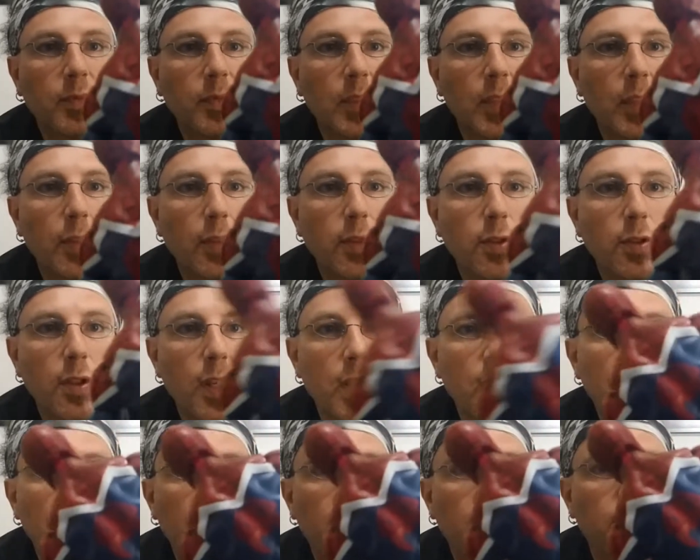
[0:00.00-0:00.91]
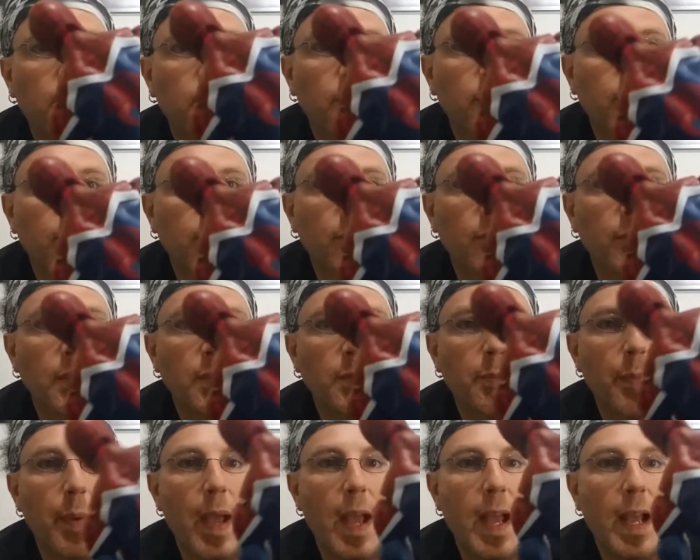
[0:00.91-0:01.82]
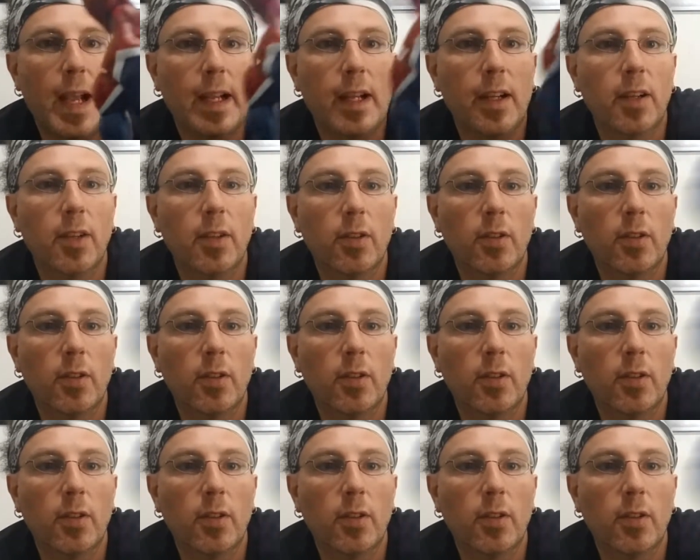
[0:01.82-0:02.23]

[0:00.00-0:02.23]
There's like his back.